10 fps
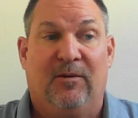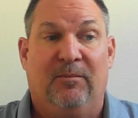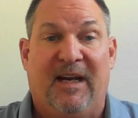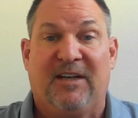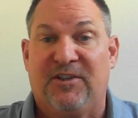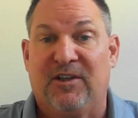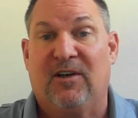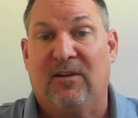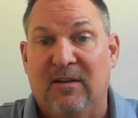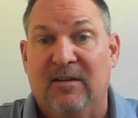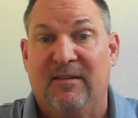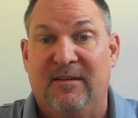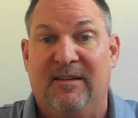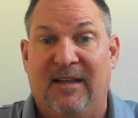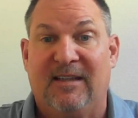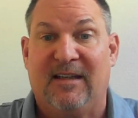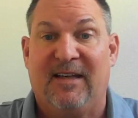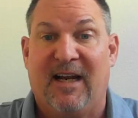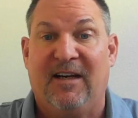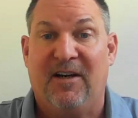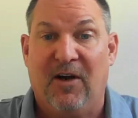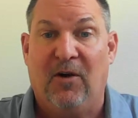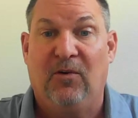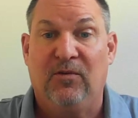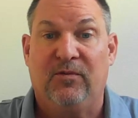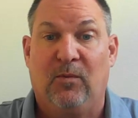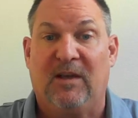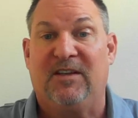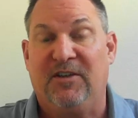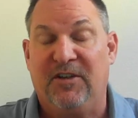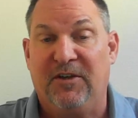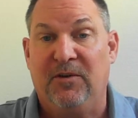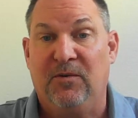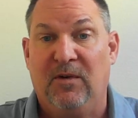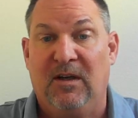make sure that the tenant knows what to do